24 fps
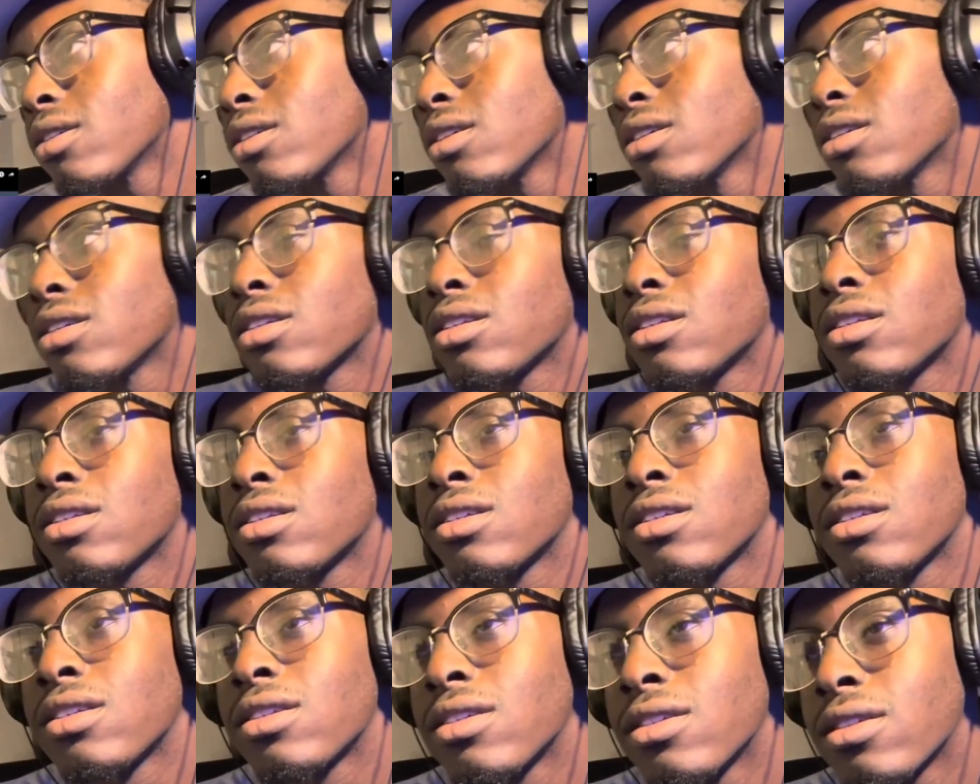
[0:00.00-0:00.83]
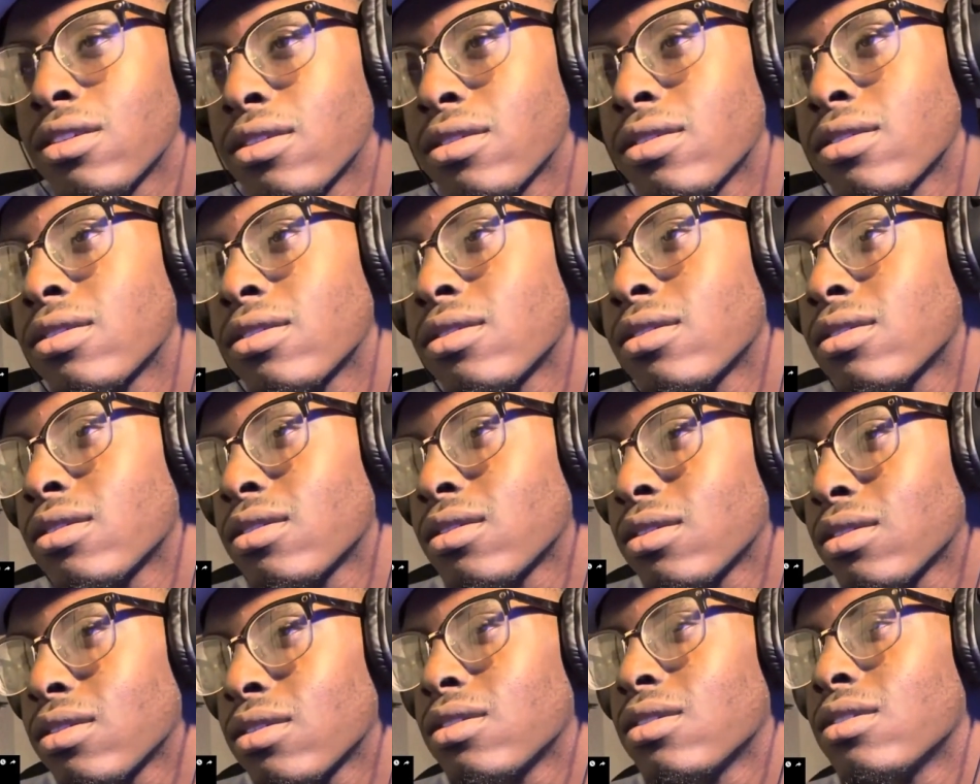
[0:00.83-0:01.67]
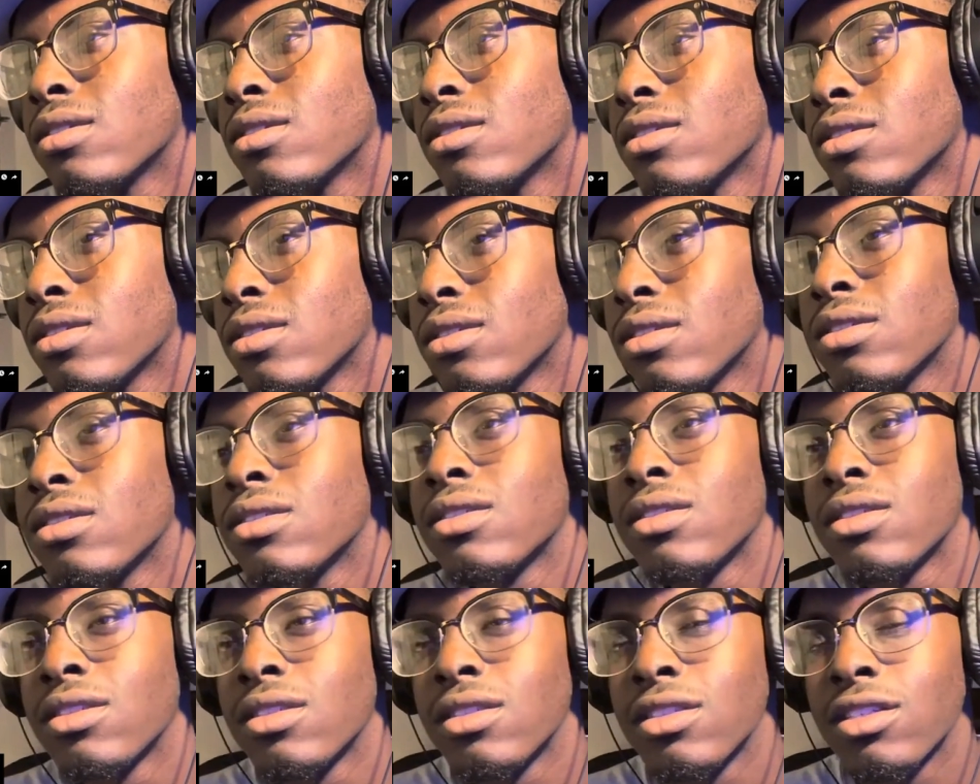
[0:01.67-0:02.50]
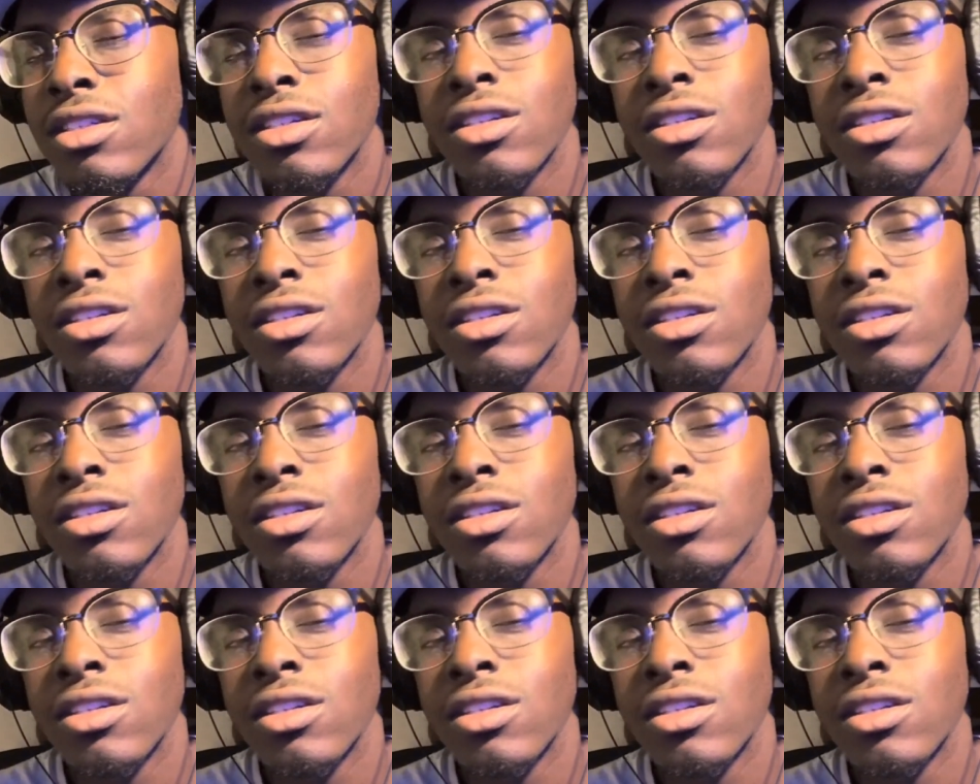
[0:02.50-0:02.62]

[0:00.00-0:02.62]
Coming, some are gonna hate it, some are gonna love it.